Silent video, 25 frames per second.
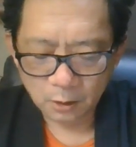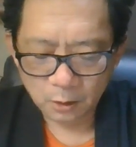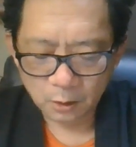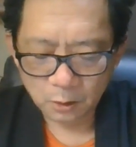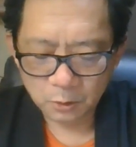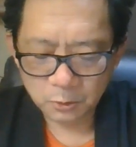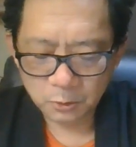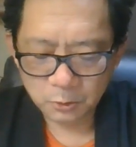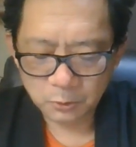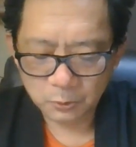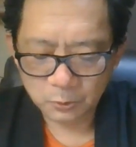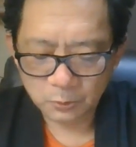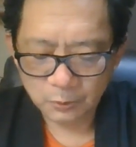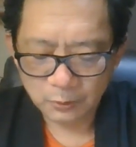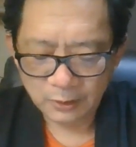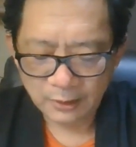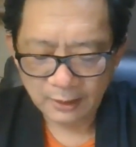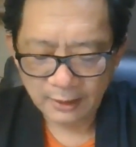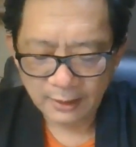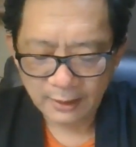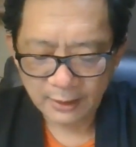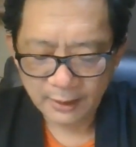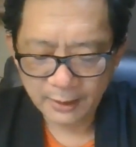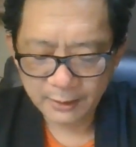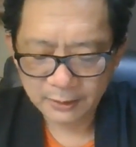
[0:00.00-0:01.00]
who
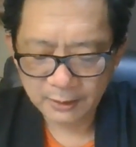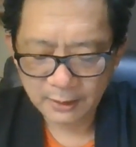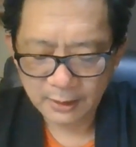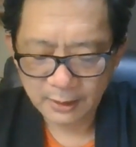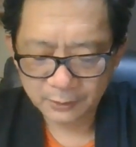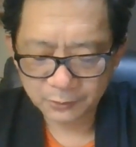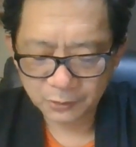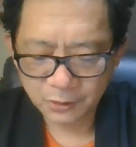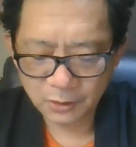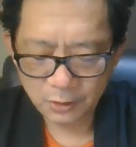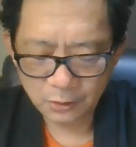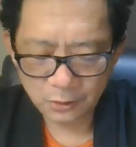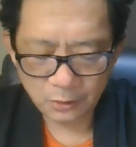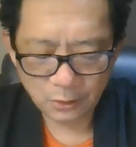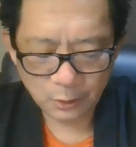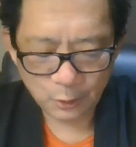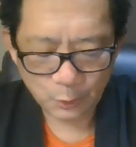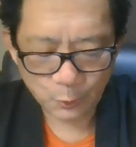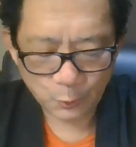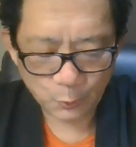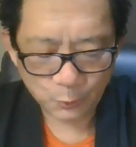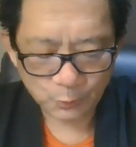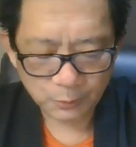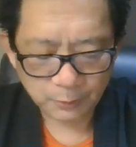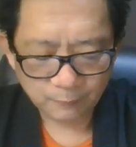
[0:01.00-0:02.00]
had
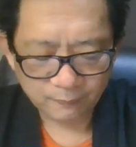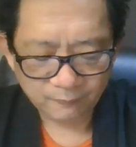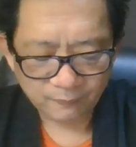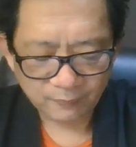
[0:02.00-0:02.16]
continued